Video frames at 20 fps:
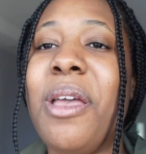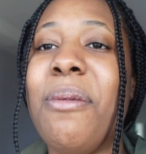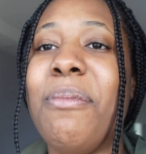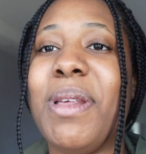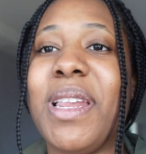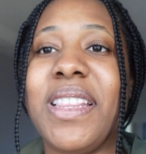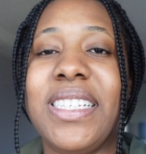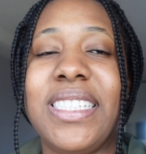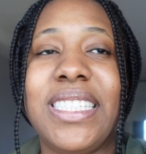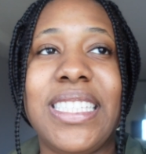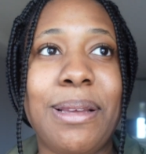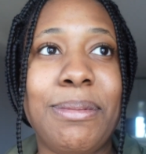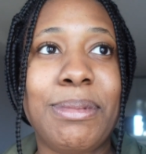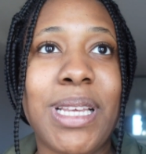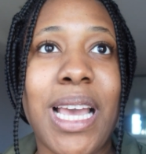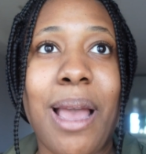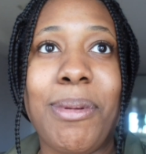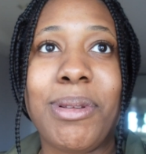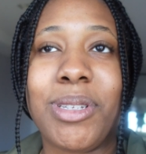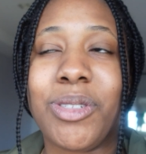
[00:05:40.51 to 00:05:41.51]
but at the same
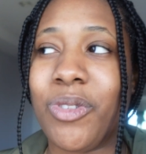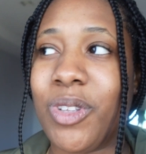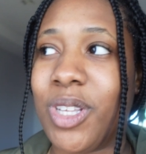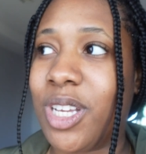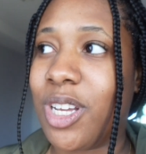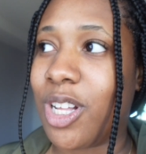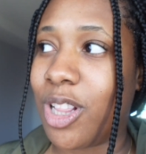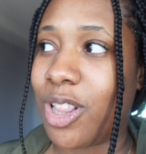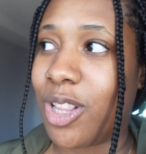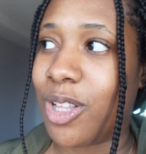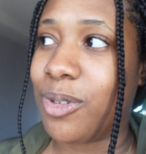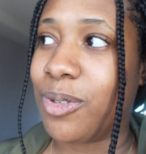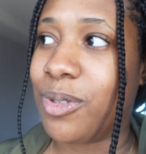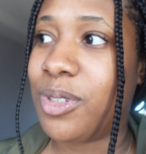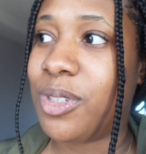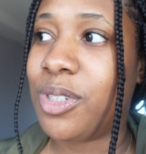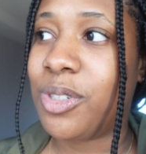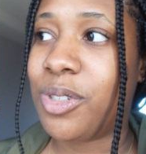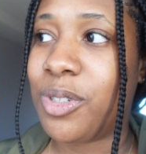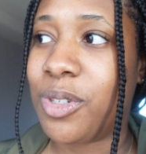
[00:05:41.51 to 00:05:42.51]
time, it's really
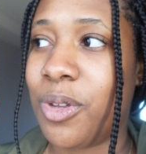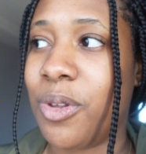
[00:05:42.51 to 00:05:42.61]
close